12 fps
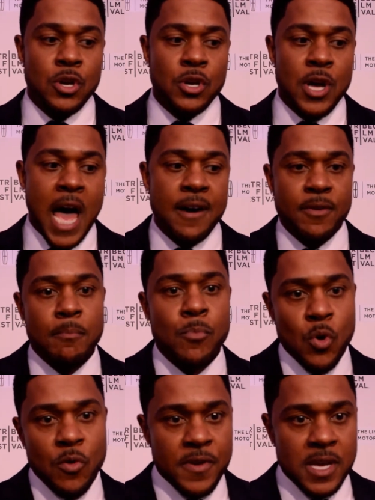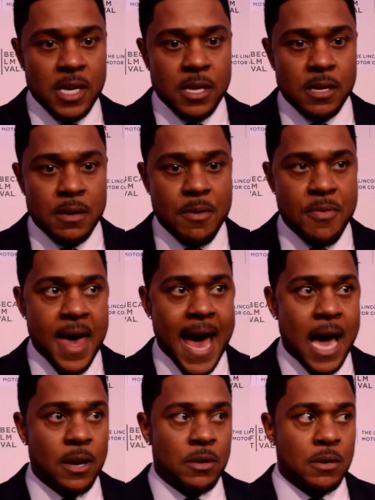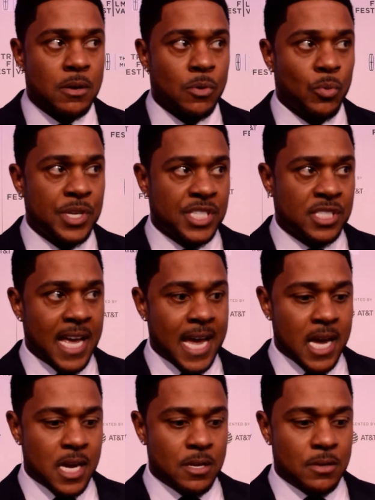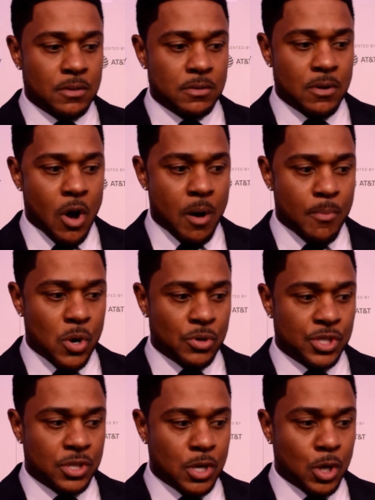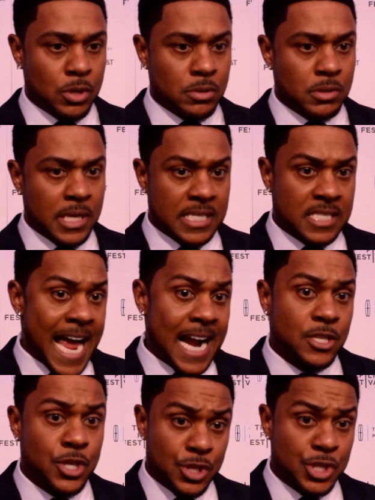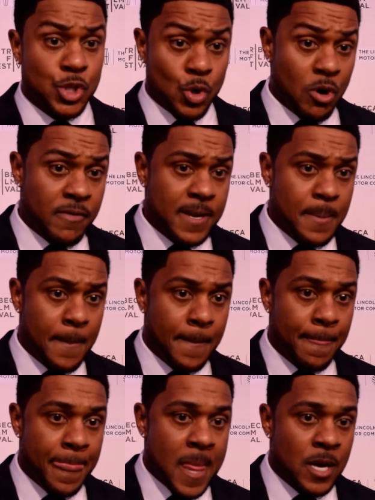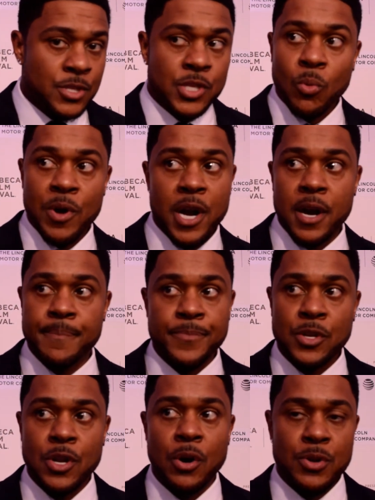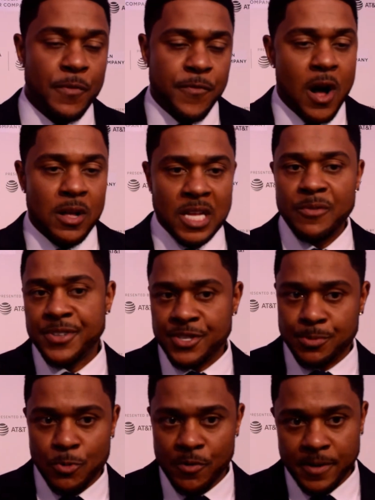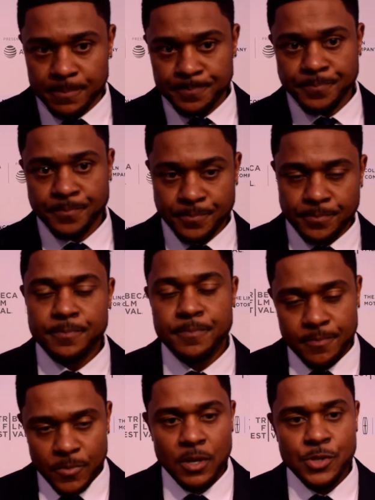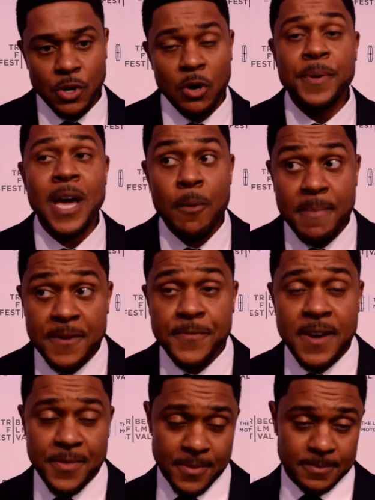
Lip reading: have a movie that we stayed almost exact to the story to where, you know, you fall in love with this movie. So it'll be out May 5th.